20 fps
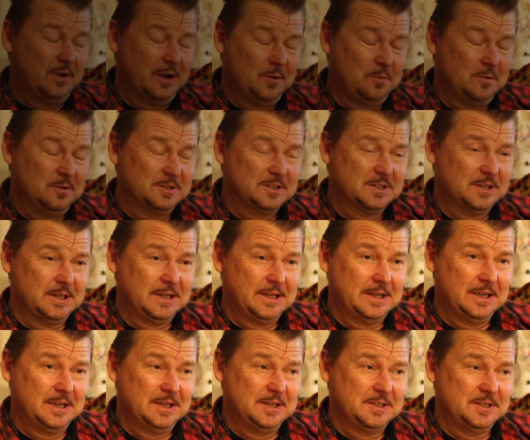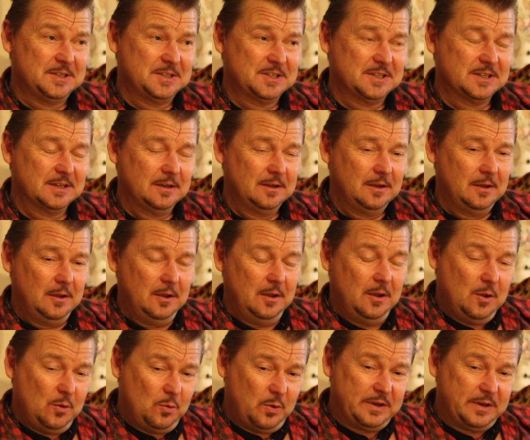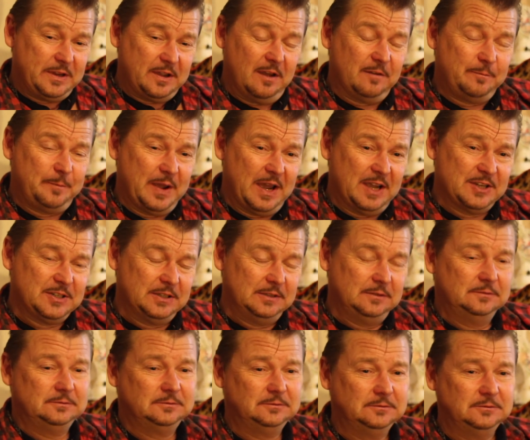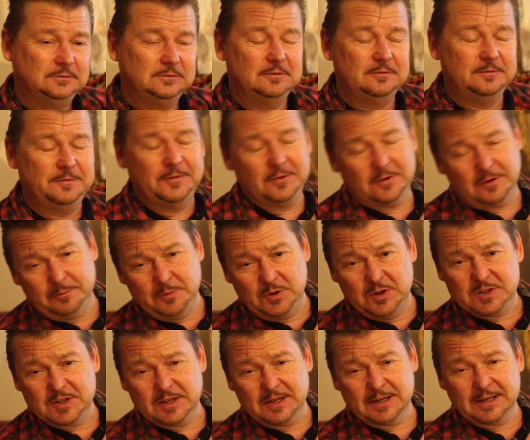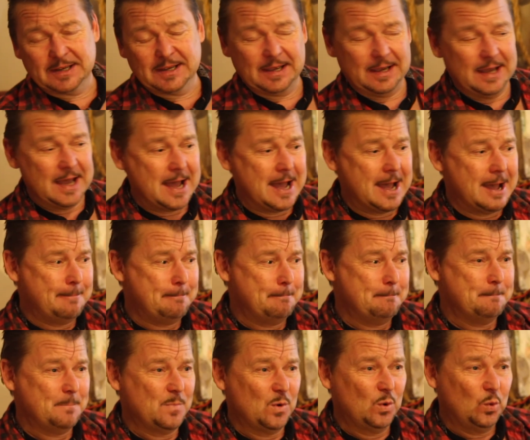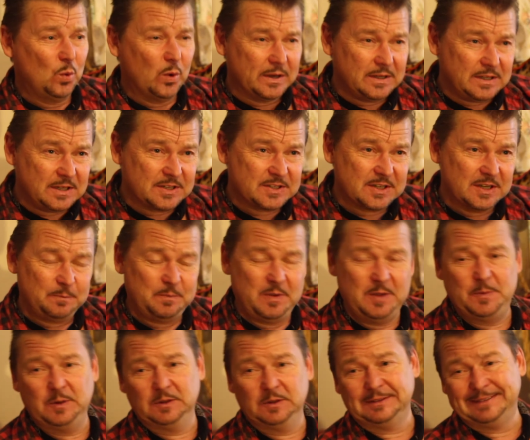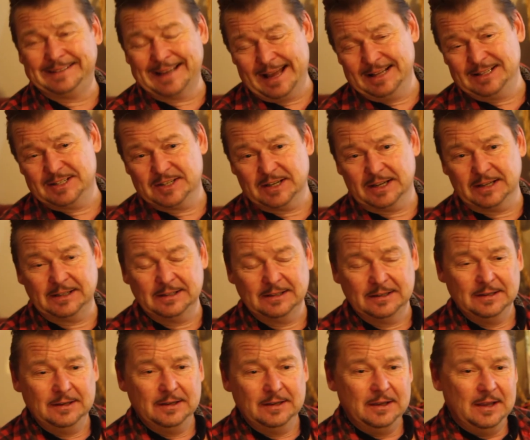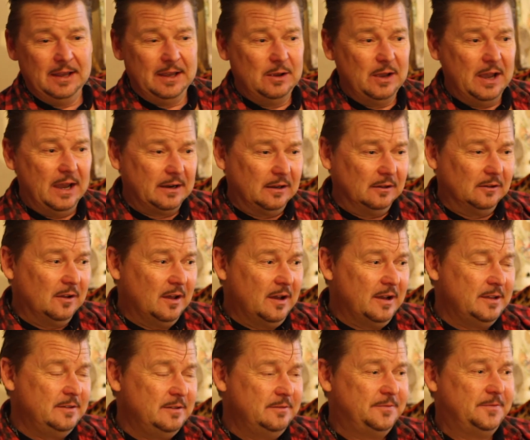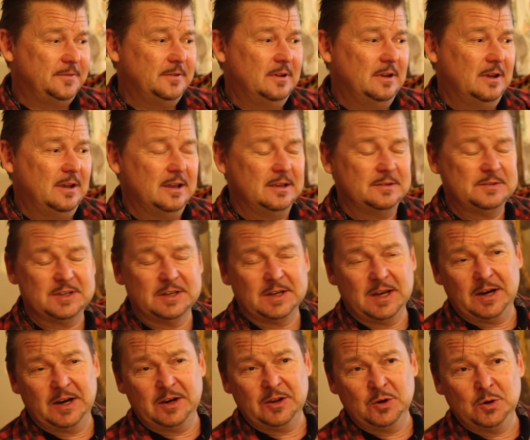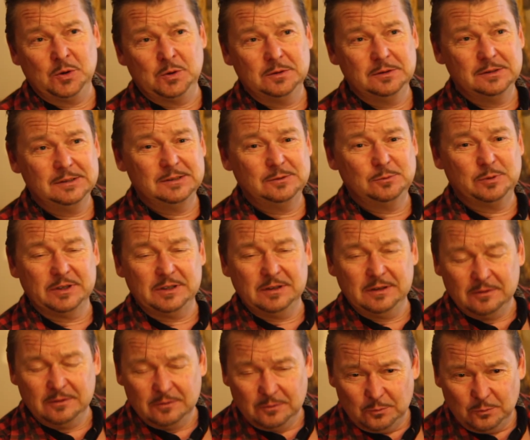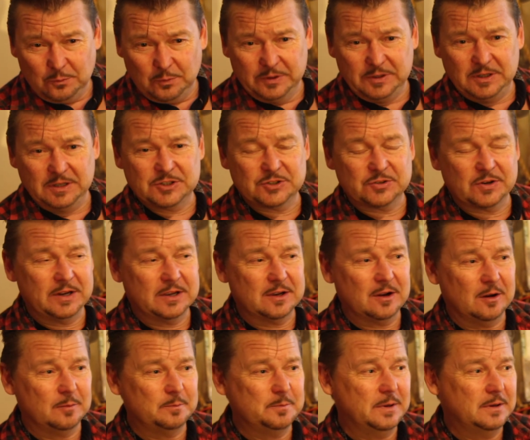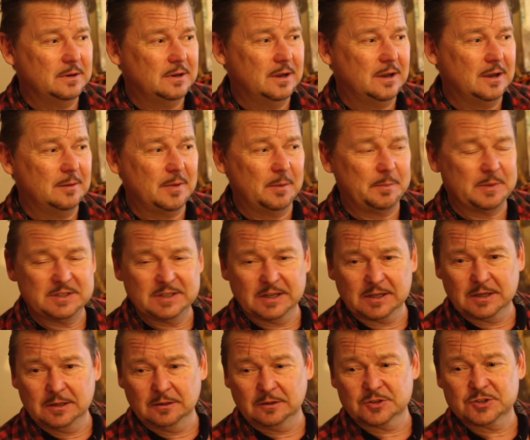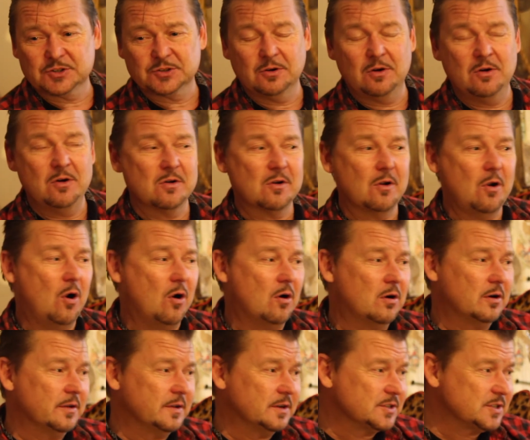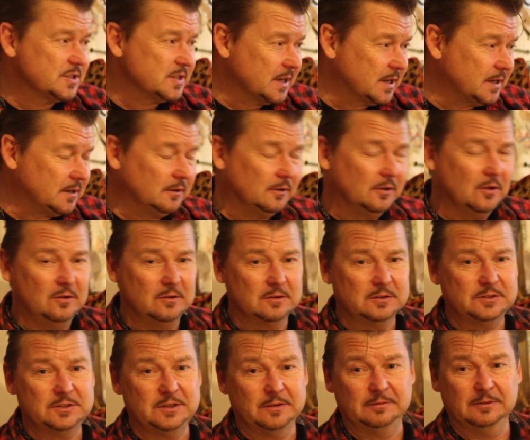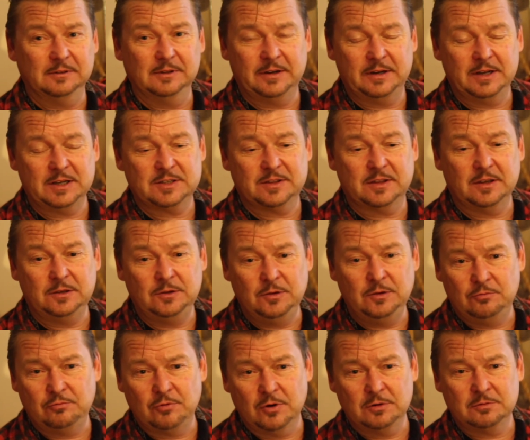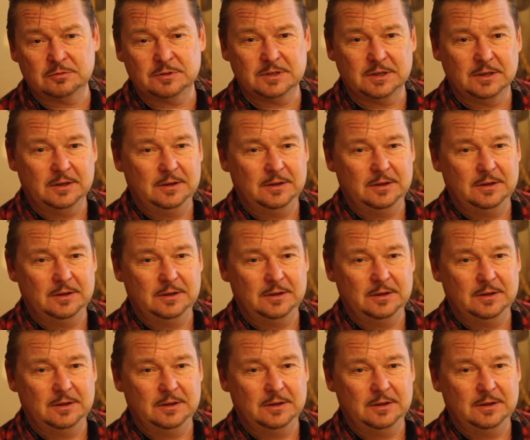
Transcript: I will say is when you have passion for music, um, when you see people dancing in a live uh, scenario, when, when you strike up um, a particular song or they're singing along to lyrics that you wrote,